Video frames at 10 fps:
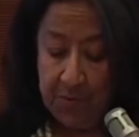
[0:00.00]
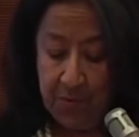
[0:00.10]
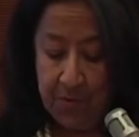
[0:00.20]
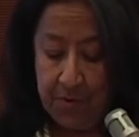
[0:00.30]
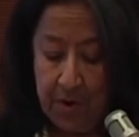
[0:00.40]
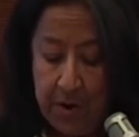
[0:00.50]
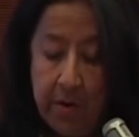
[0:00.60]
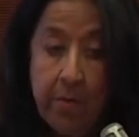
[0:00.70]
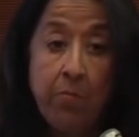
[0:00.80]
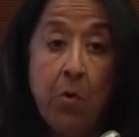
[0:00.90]
more,
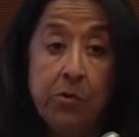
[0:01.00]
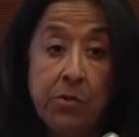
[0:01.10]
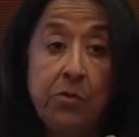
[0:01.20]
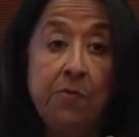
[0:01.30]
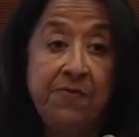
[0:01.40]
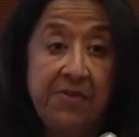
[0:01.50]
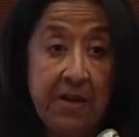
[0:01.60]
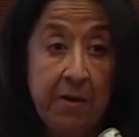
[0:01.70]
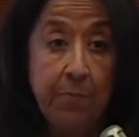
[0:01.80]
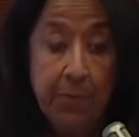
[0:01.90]
most of
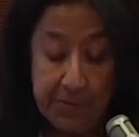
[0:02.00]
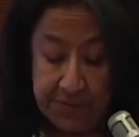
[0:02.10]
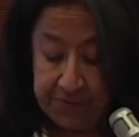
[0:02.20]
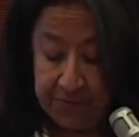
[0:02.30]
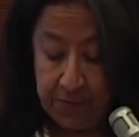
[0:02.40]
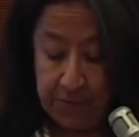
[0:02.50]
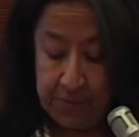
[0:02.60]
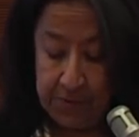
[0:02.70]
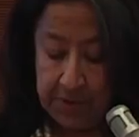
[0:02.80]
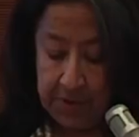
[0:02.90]
Singapore's
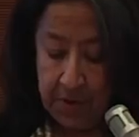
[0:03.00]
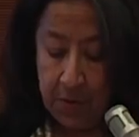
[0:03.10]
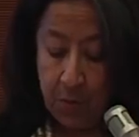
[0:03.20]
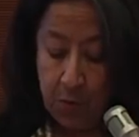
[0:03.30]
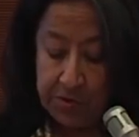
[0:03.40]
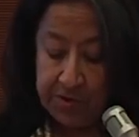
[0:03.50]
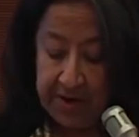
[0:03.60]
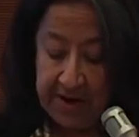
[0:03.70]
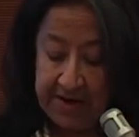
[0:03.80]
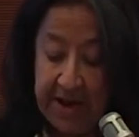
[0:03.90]
food,
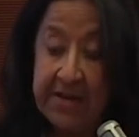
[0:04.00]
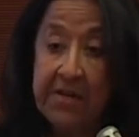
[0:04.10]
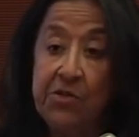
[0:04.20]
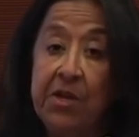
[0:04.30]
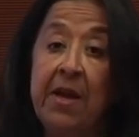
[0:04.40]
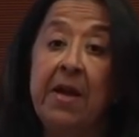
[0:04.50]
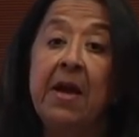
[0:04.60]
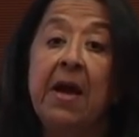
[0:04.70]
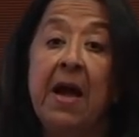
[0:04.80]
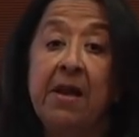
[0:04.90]
water, and energy
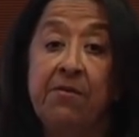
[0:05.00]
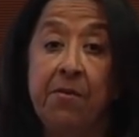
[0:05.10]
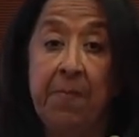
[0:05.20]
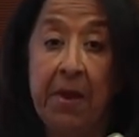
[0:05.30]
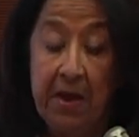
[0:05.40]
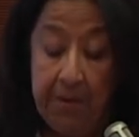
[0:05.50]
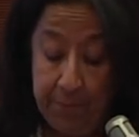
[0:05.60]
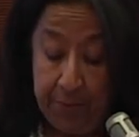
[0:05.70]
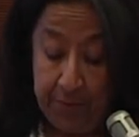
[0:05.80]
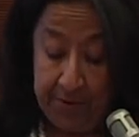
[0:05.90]
had to be
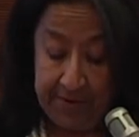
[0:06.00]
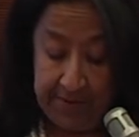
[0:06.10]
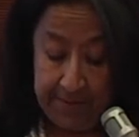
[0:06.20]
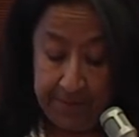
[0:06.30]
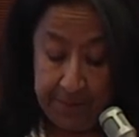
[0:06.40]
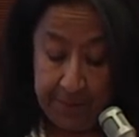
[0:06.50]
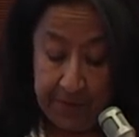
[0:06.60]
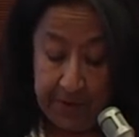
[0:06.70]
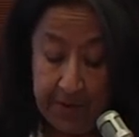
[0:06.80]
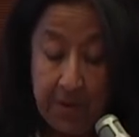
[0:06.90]
imported.
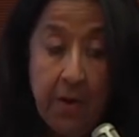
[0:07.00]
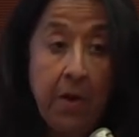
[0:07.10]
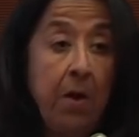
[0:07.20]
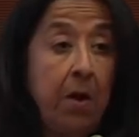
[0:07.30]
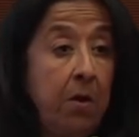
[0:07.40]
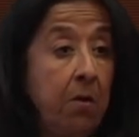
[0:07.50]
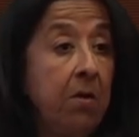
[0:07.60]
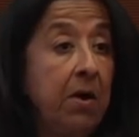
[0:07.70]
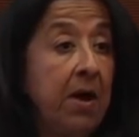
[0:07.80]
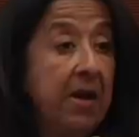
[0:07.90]

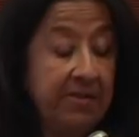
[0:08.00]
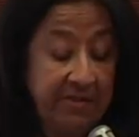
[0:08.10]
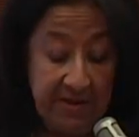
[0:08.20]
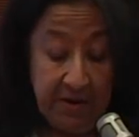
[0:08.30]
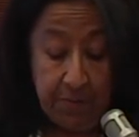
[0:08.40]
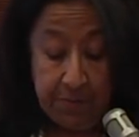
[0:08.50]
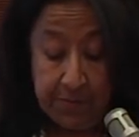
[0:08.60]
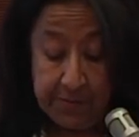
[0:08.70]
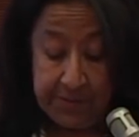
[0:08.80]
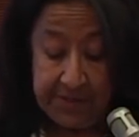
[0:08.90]
Look at
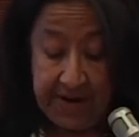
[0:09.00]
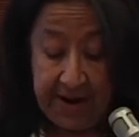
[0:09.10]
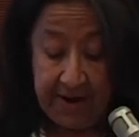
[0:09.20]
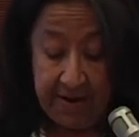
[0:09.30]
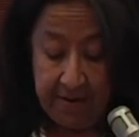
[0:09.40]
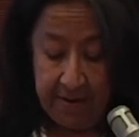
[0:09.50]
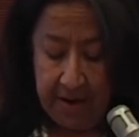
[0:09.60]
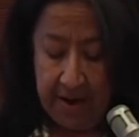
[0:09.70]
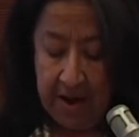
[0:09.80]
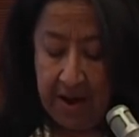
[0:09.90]
Singapore today,
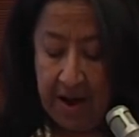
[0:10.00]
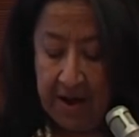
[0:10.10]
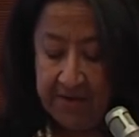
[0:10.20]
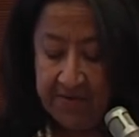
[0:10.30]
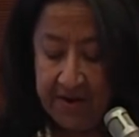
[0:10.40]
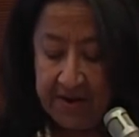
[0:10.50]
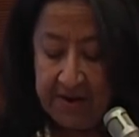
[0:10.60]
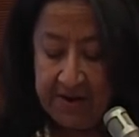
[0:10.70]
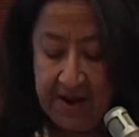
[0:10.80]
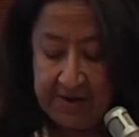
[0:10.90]

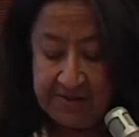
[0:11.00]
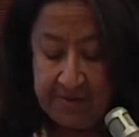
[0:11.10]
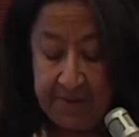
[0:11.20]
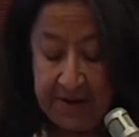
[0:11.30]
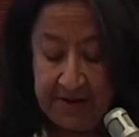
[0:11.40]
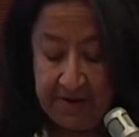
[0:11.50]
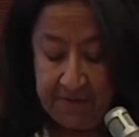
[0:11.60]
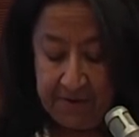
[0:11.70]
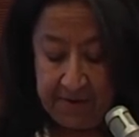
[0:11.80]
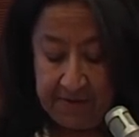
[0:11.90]
unrecognizably
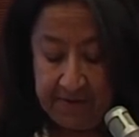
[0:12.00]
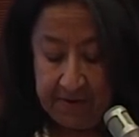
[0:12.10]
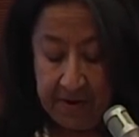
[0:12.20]
different.